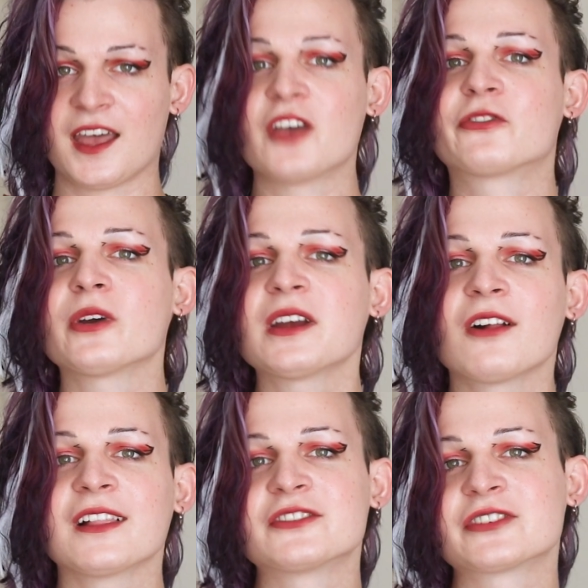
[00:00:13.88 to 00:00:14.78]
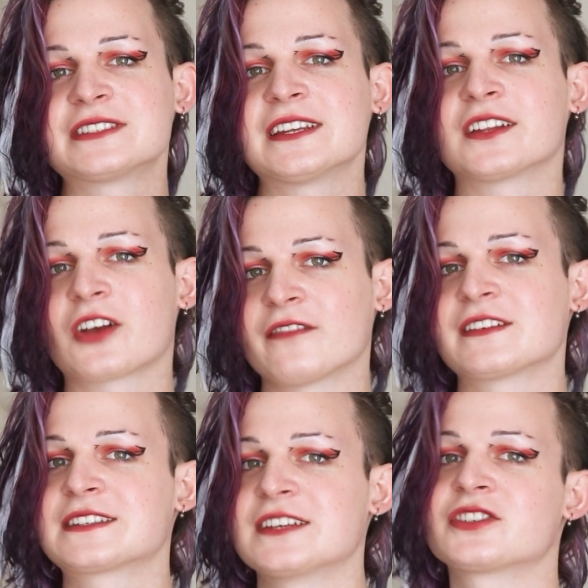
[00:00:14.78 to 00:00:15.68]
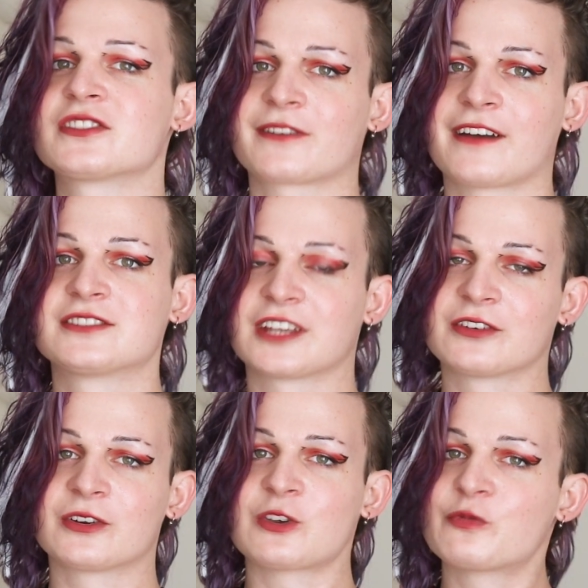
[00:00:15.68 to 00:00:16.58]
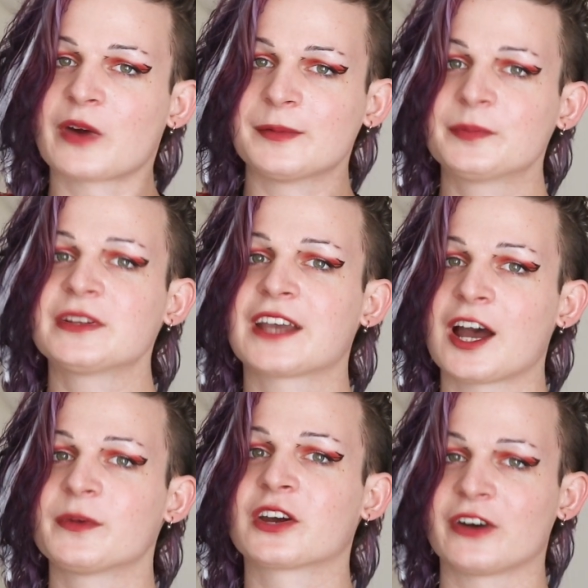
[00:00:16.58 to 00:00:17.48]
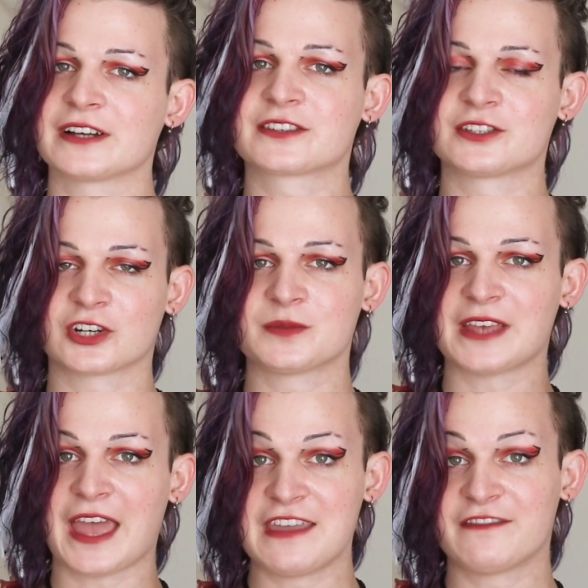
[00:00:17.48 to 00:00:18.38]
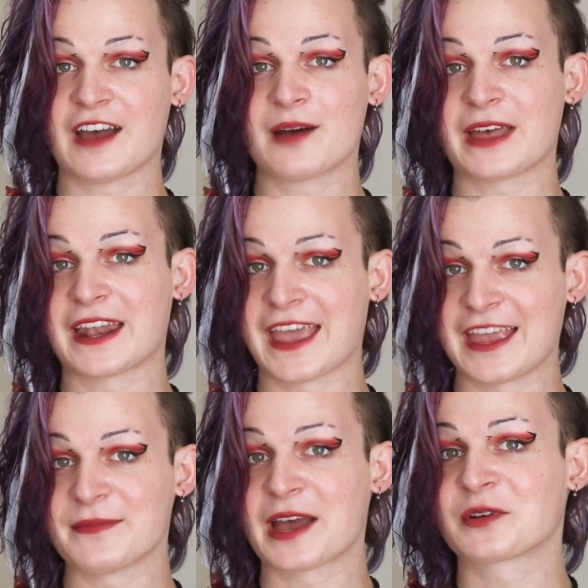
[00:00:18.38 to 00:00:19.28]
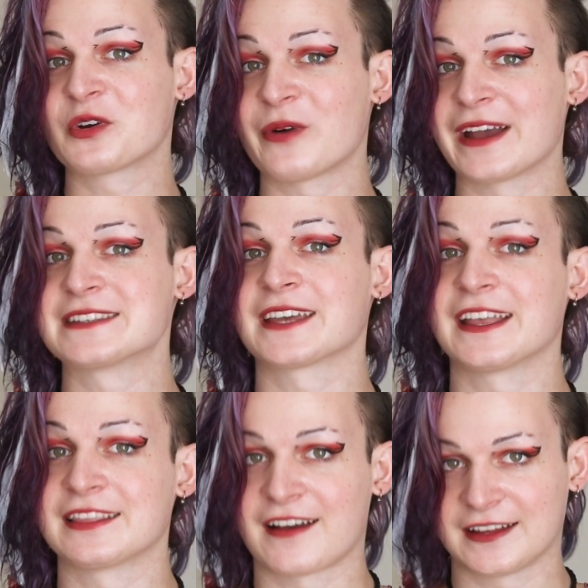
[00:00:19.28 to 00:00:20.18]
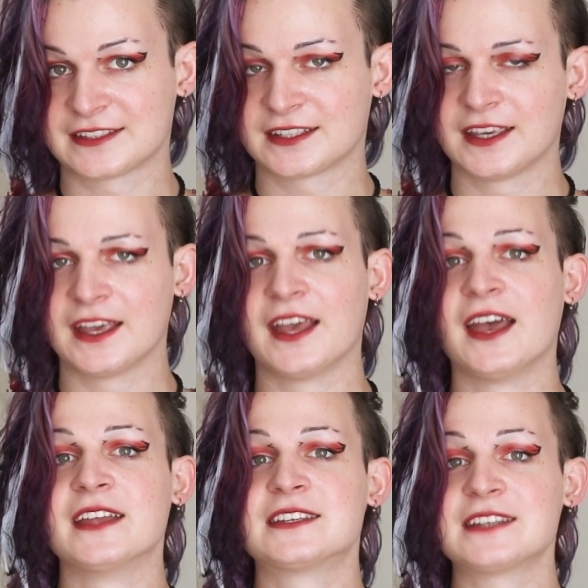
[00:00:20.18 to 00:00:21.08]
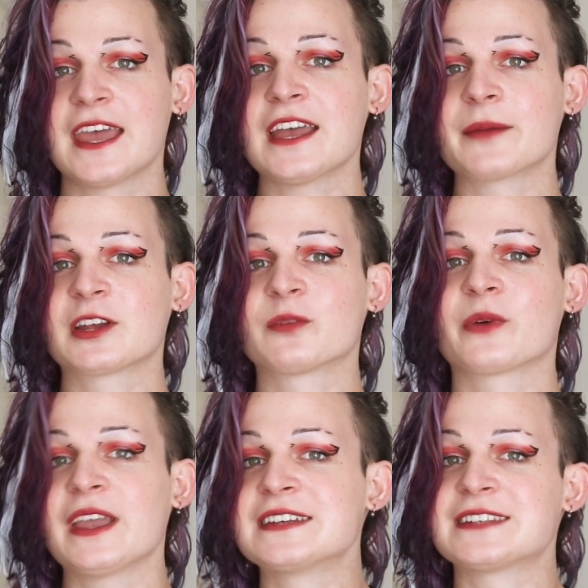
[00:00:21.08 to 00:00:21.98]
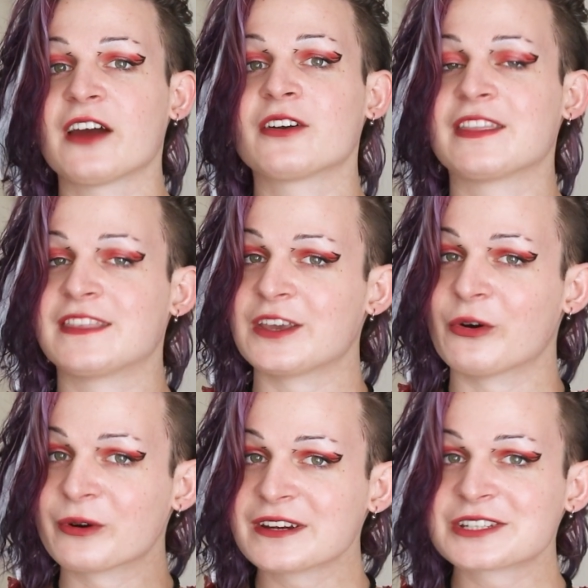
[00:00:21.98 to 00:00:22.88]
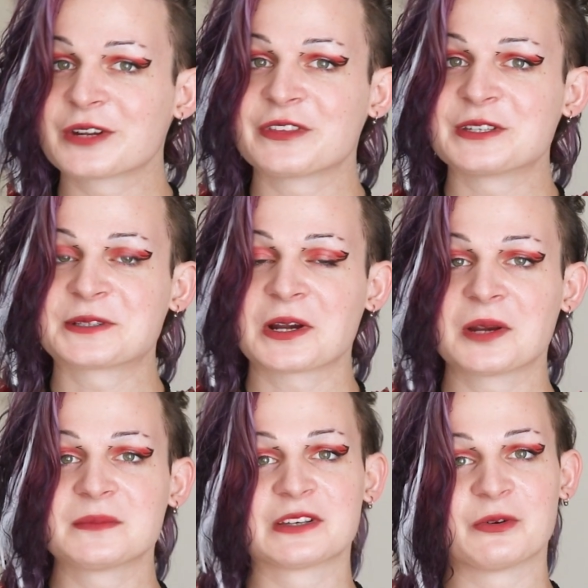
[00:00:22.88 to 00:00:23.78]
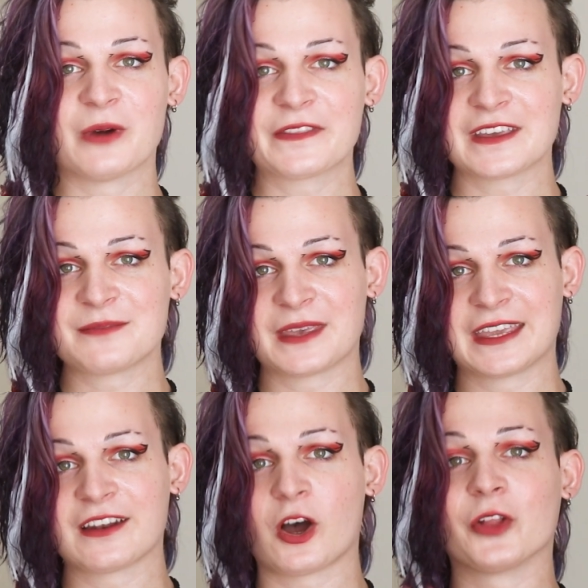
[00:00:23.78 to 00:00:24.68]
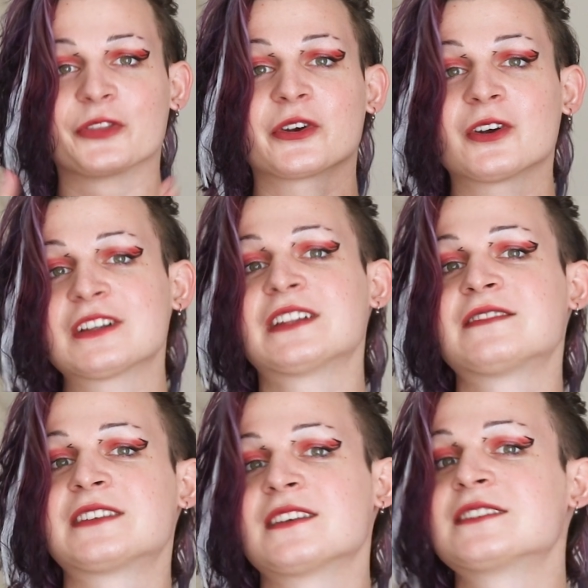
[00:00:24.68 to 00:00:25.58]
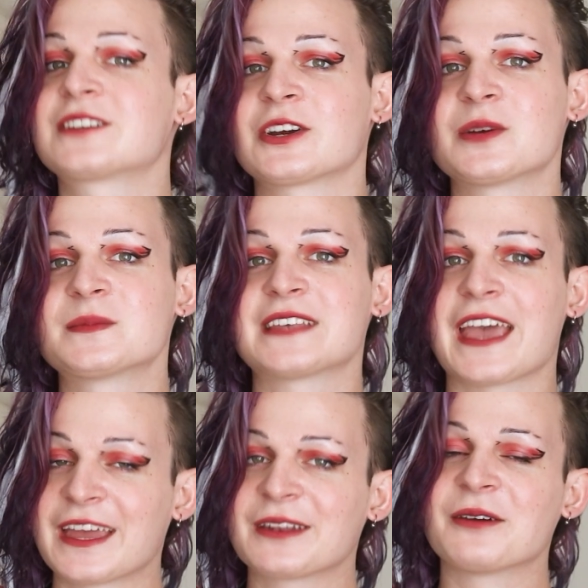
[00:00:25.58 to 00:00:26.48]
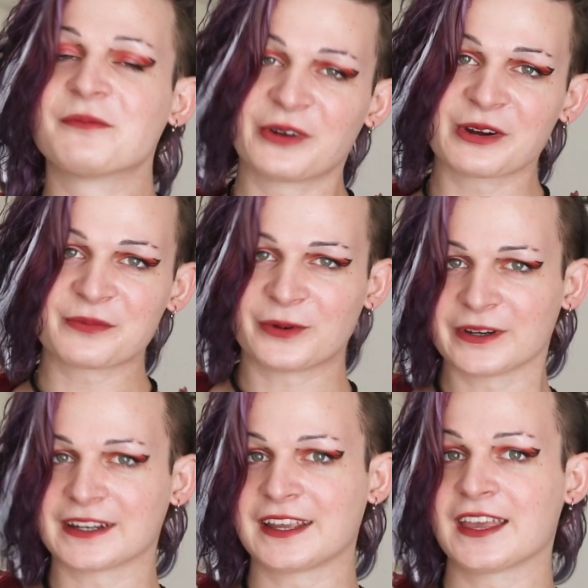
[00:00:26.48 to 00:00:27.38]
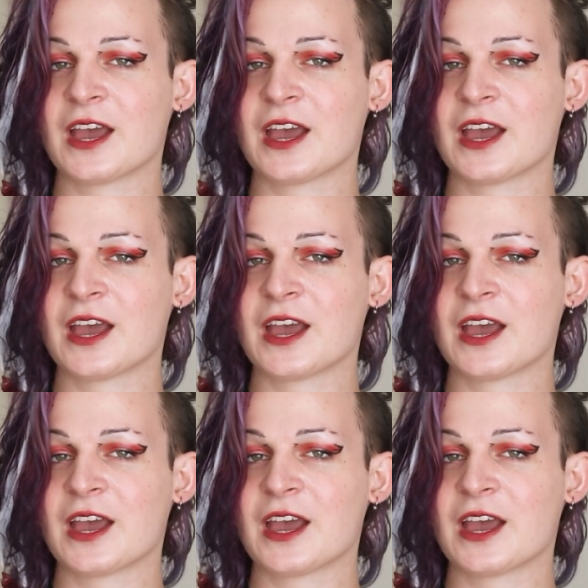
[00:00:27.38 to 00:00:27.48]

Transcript: If you're at all interested in conversations around gender, you've probably come across the terms AFAB and AMAB quite a lot. Today, I'm going to break down the origin of these terms, what they mean, alternatives to these terms, and more importantly,